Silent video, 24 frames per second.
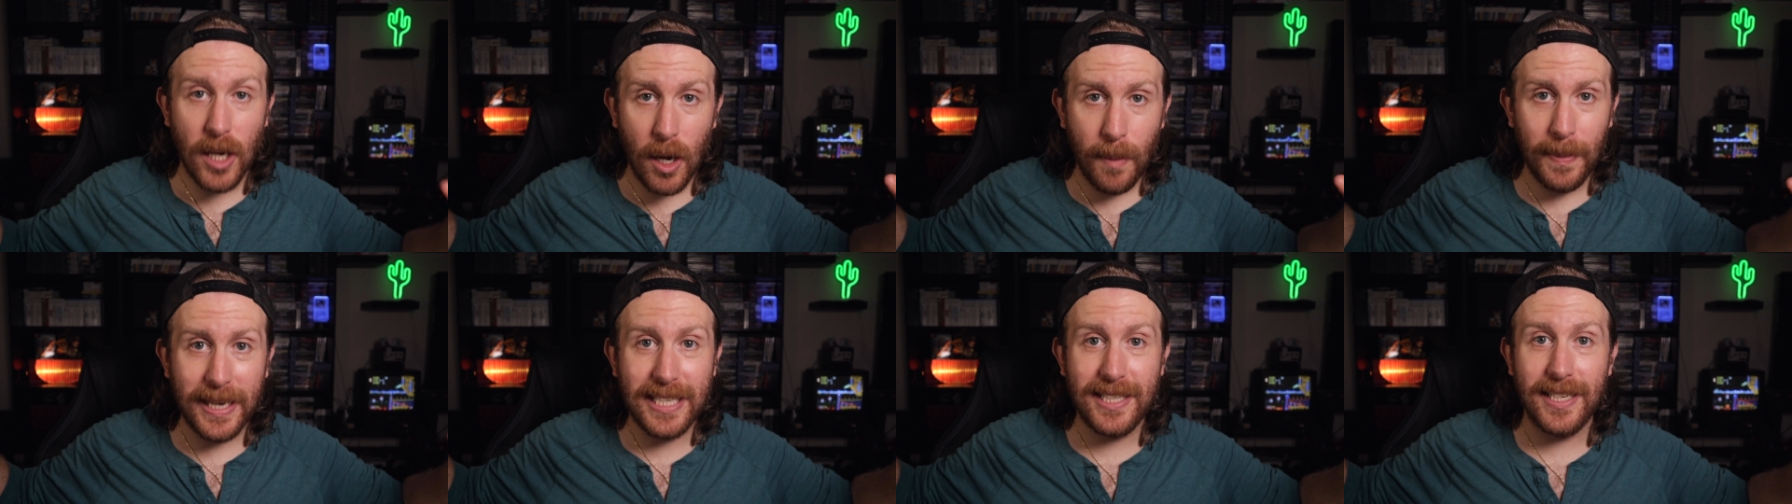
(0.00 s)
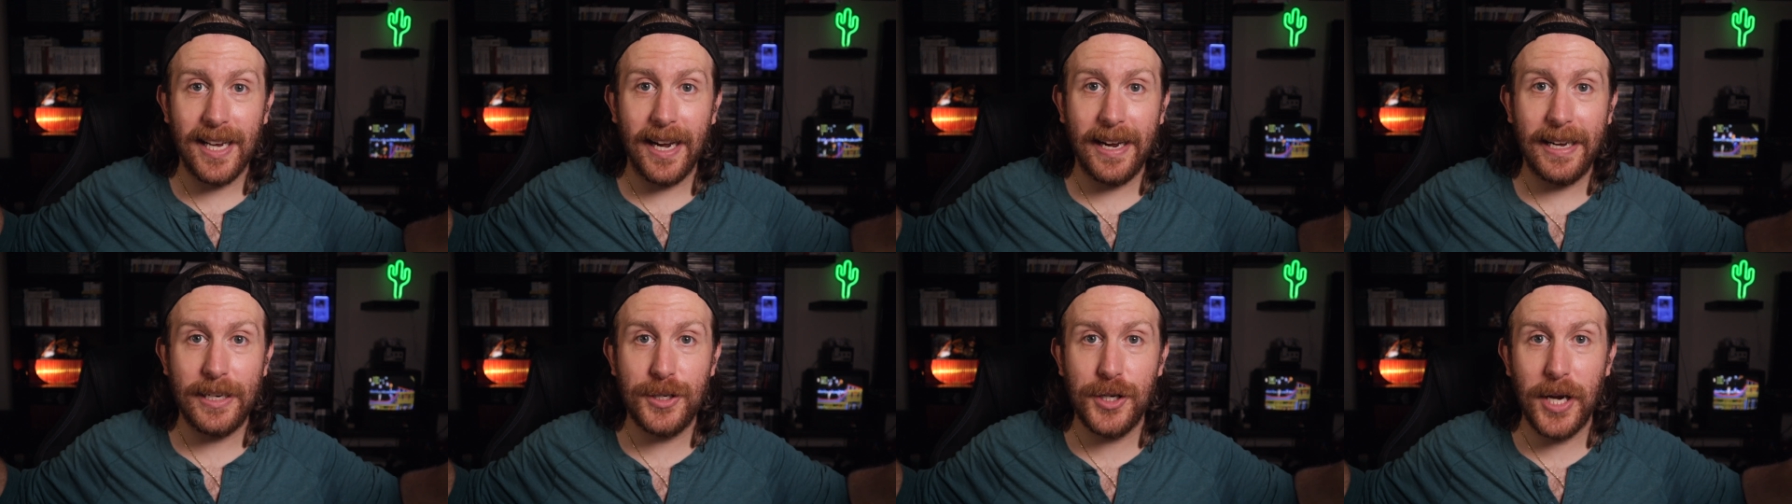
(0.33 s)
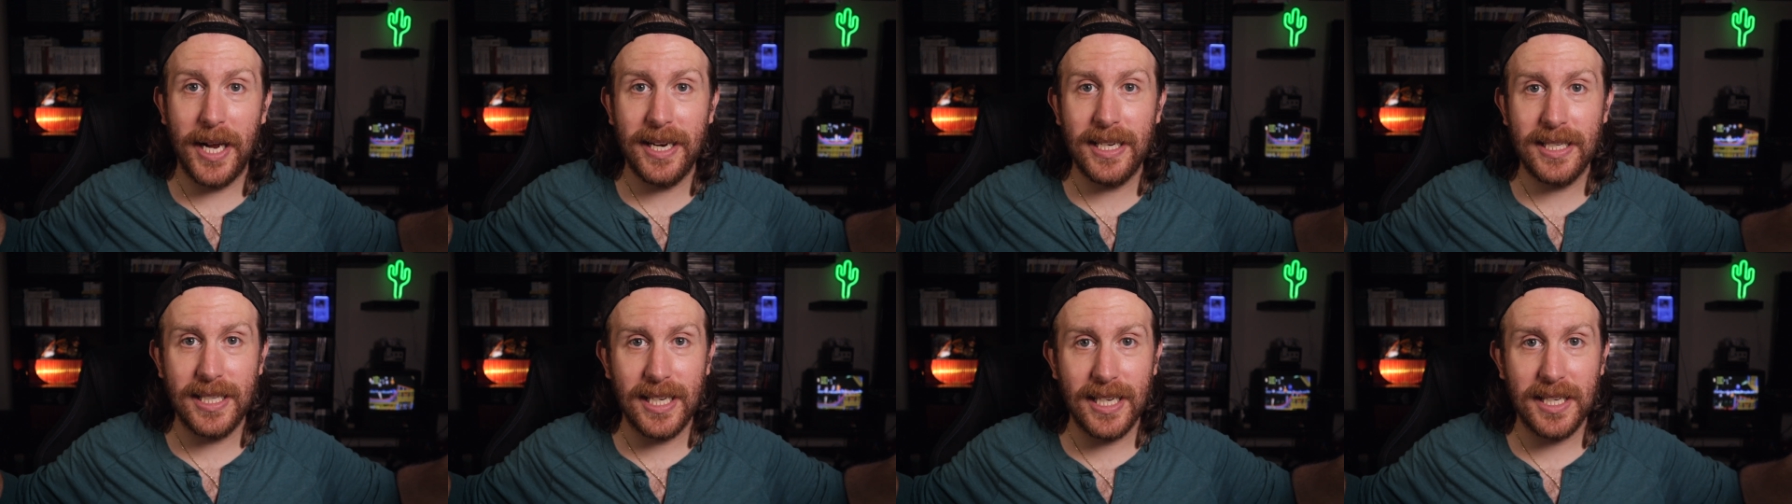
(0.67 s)
all my Sega
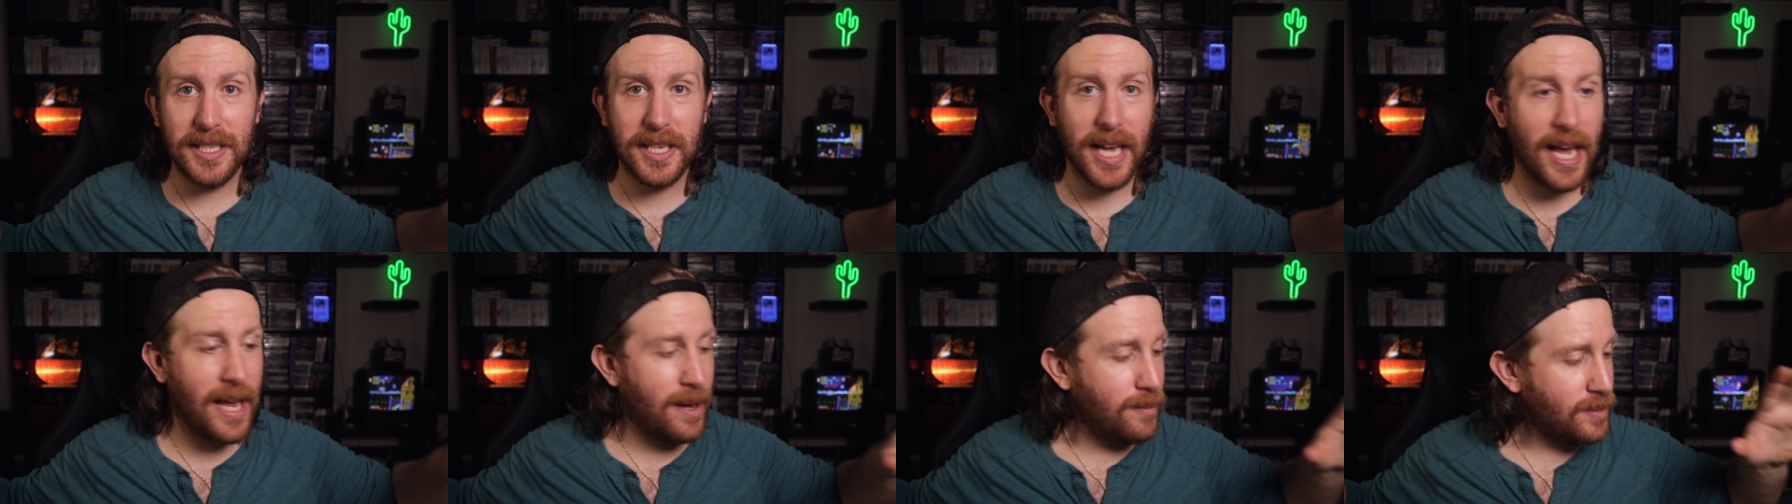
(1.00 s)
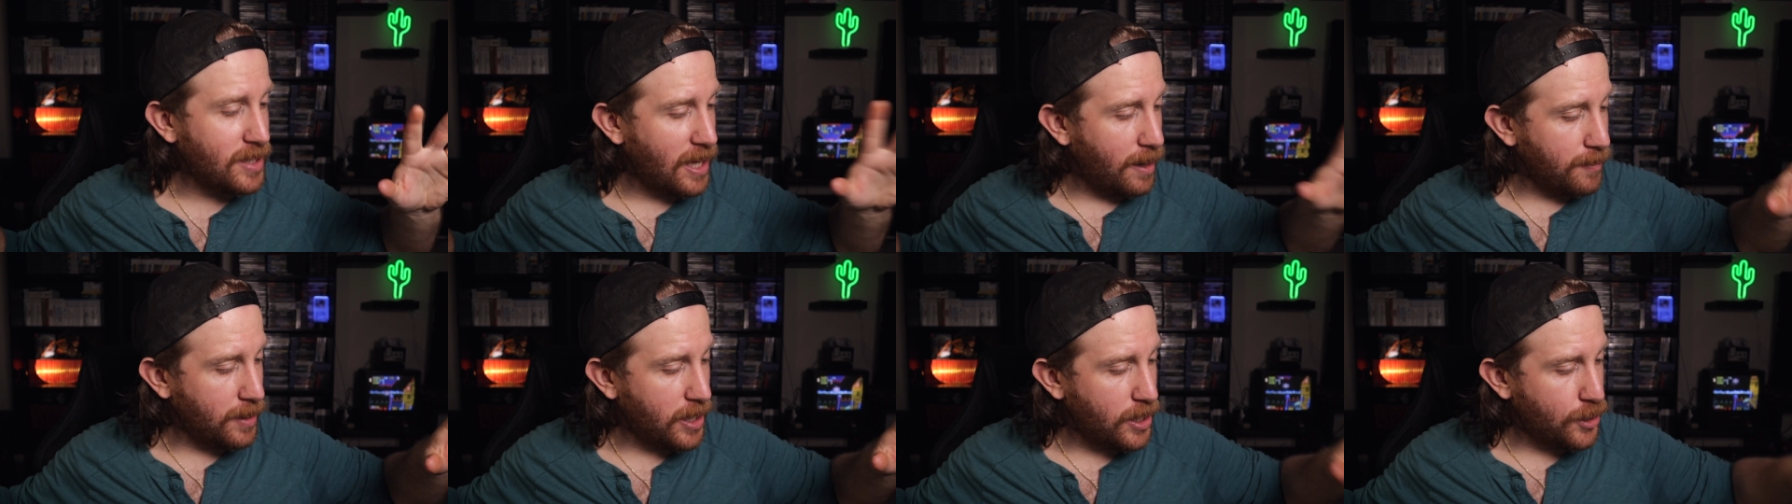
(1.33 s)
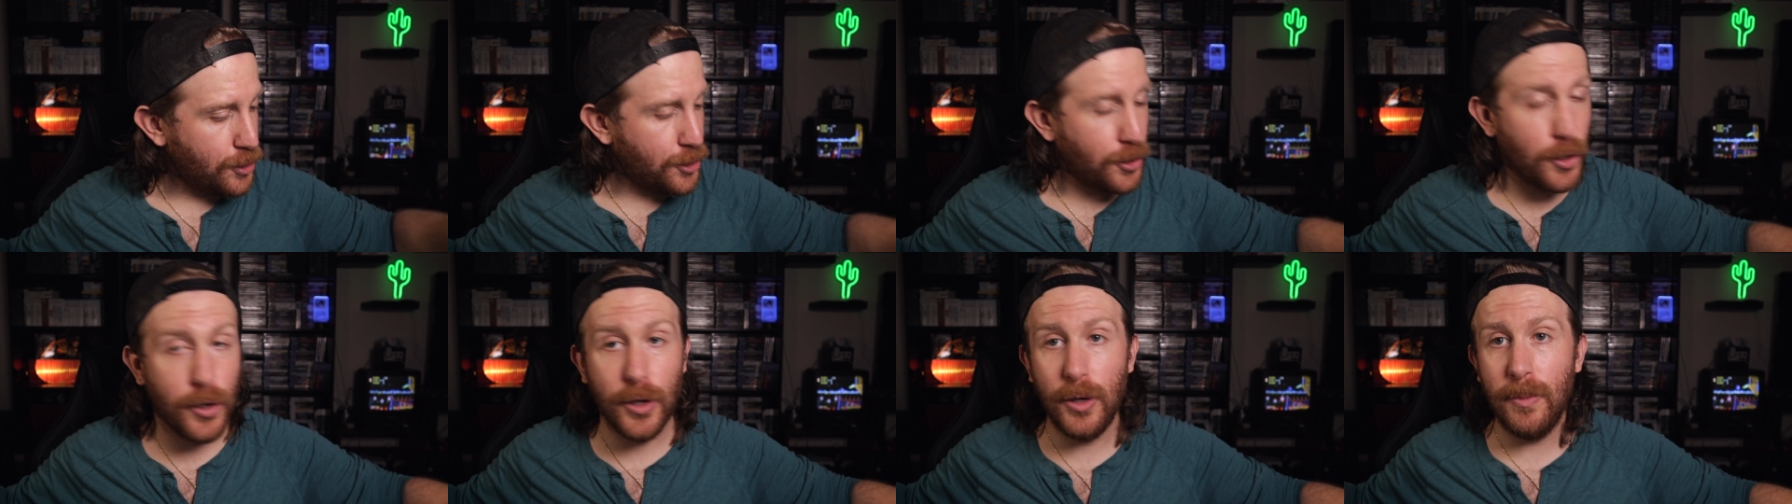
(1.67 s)
Genesis games. I'm gonna
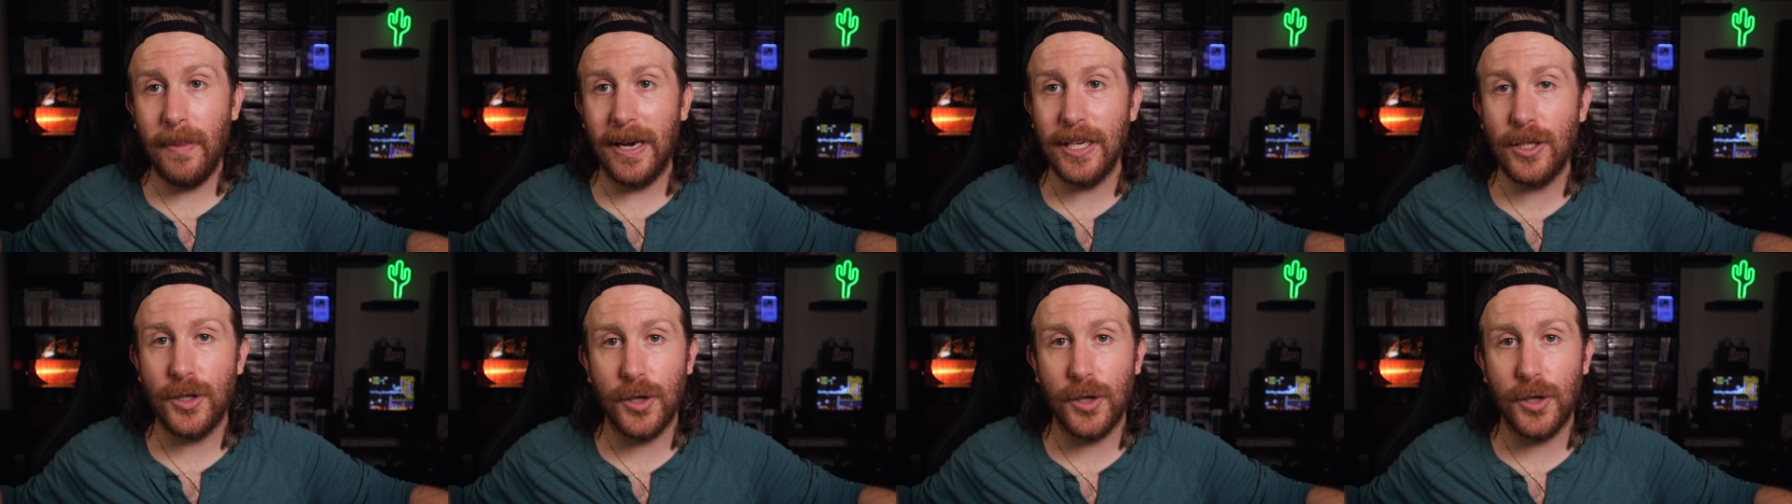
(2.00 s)
show you my